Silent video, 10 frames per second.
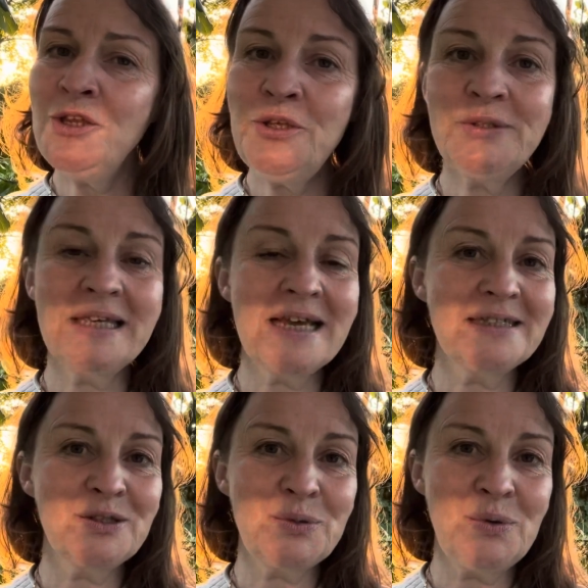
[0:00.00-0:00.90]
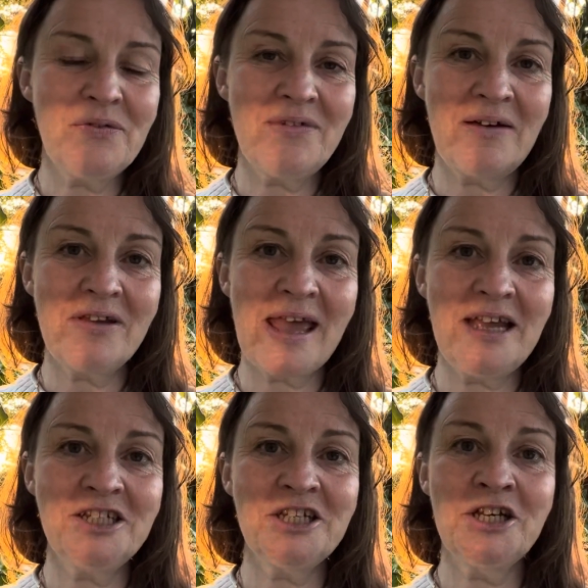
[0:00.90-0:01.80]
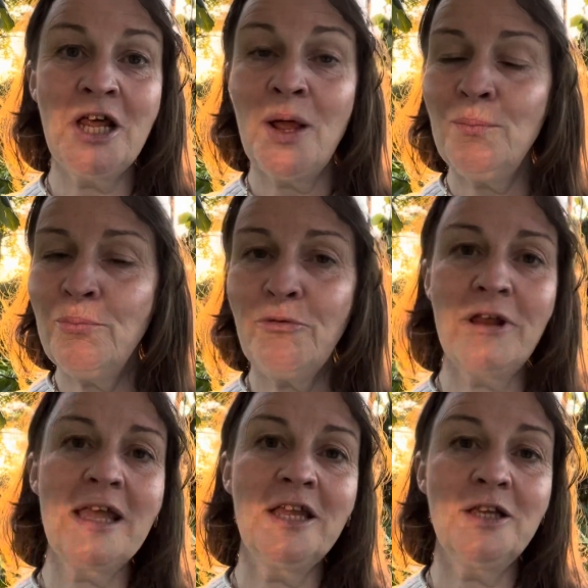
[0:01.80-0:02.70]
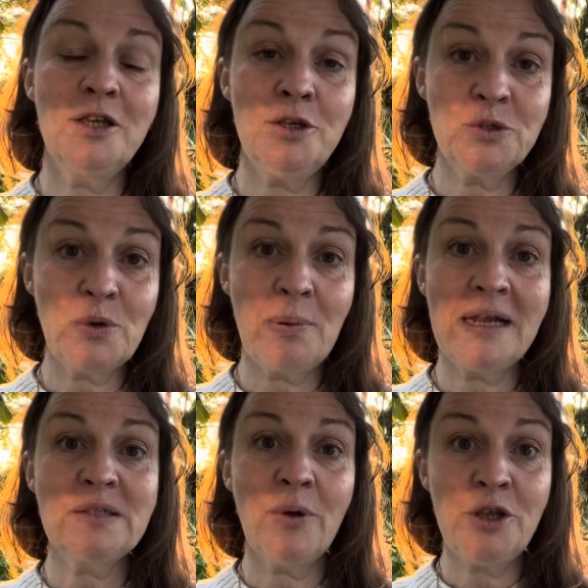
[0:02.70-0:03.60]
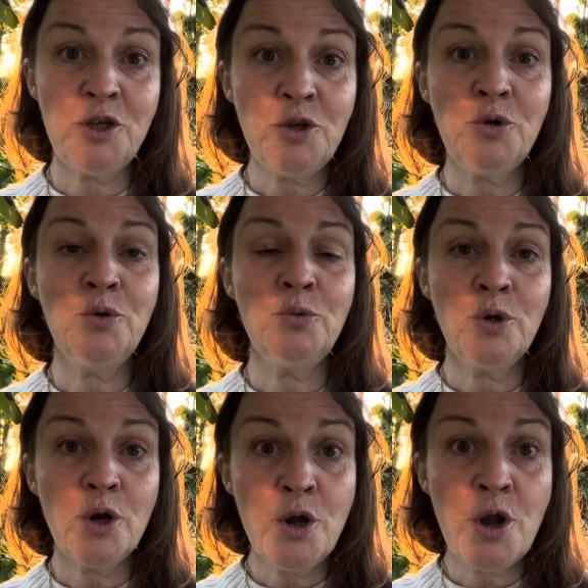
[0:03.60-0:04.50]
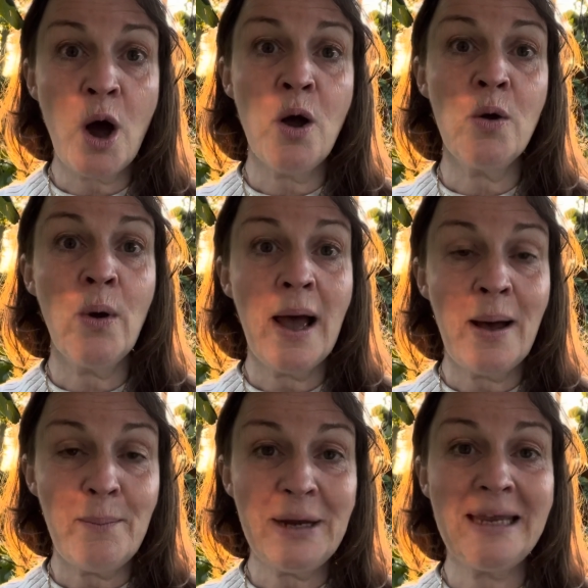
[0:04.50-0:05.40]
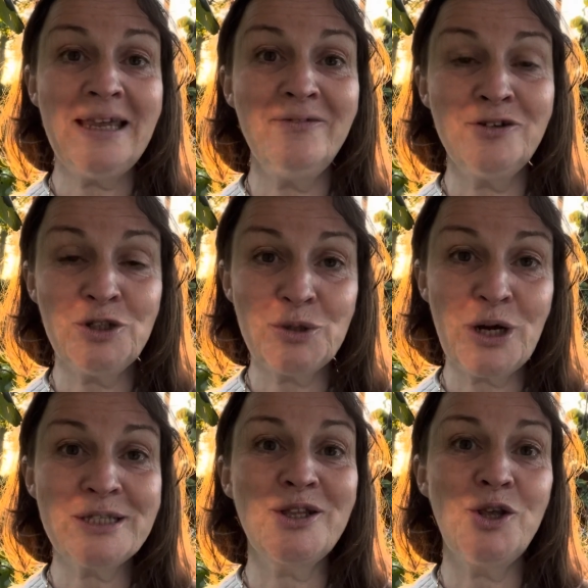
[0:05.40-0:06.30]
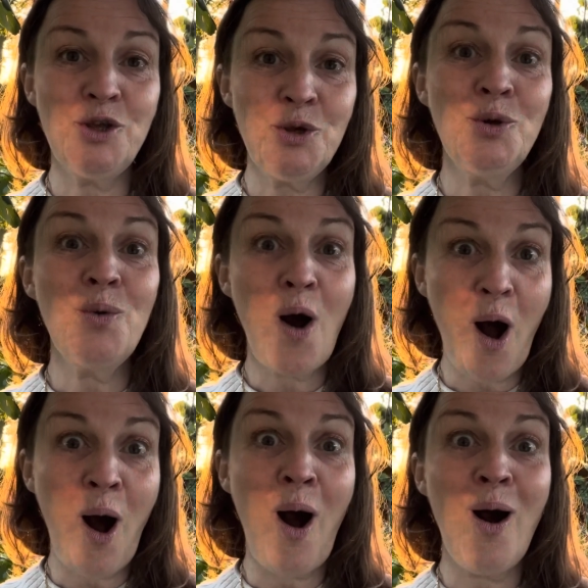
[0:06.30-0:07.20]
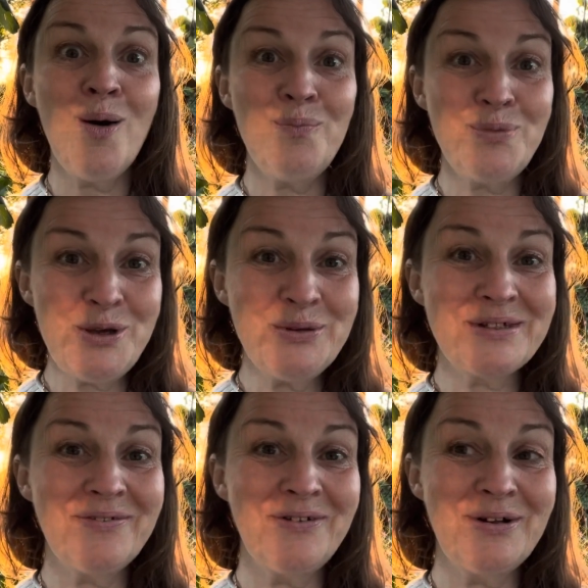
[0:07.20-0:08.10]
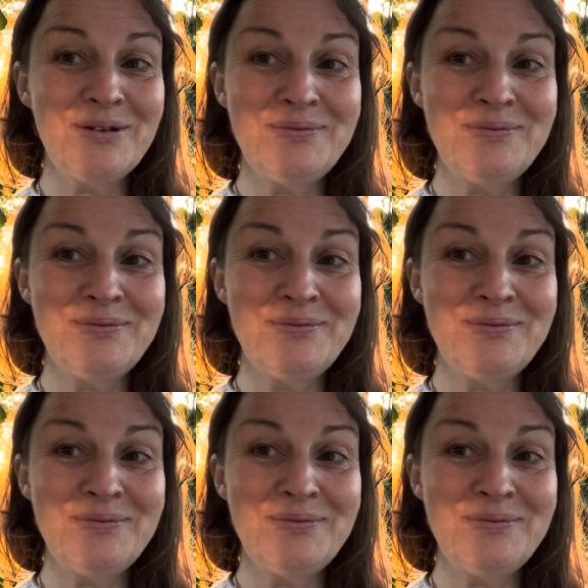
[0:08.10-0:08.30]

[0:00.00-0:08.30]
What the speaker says: using it as a tool of navigation, bringing you to a place where you know, believe and trust that you are beautiful.